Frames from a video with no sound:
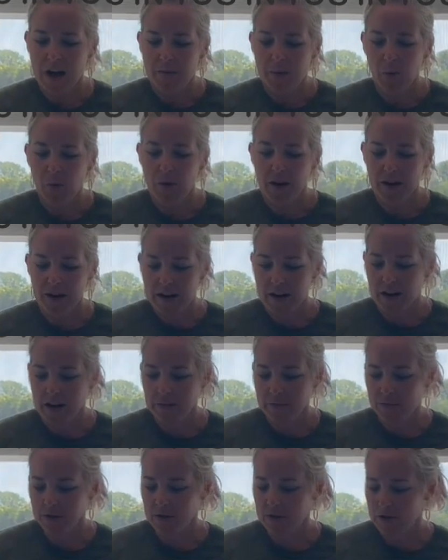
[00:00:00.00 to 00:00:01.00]
When it
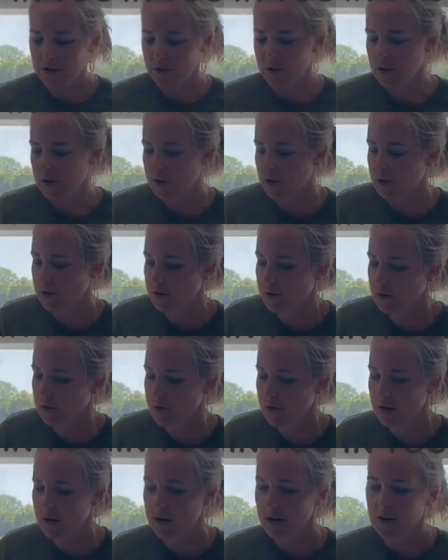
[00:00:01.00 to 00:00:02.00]
comes
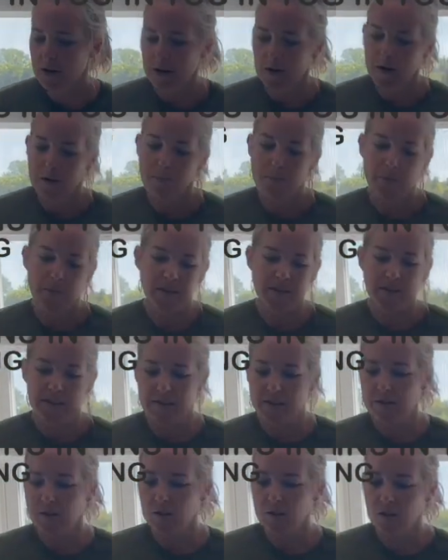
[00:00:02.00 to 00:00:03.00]
to
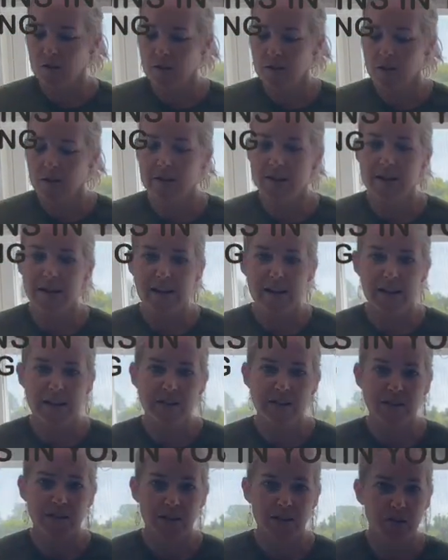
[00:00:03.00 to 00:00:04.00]
medicinal
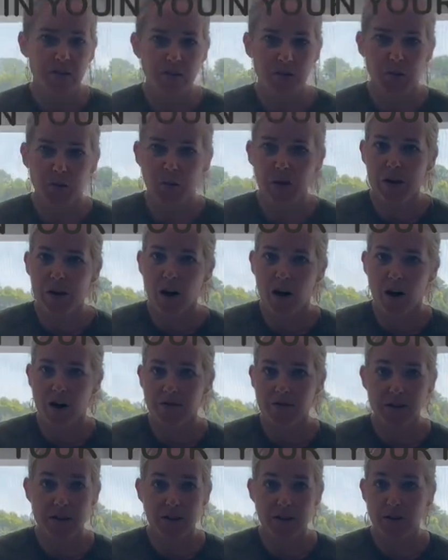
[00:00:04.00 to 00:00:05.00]
needs, we
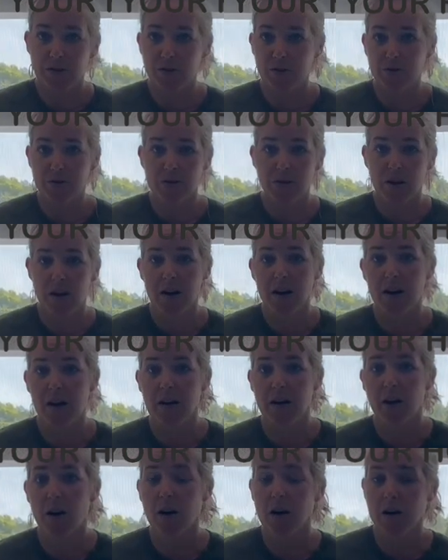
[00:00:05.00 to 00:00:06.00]
often use
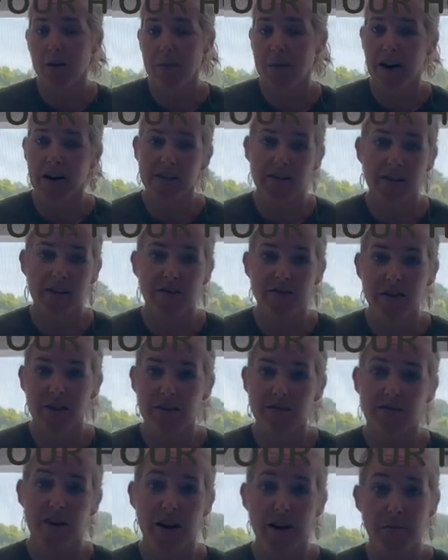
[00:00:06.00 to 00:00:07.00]
our
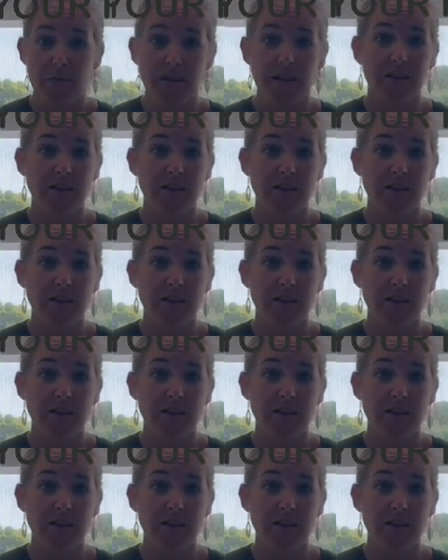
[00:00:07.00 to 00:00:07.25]
MaxLiving vitamin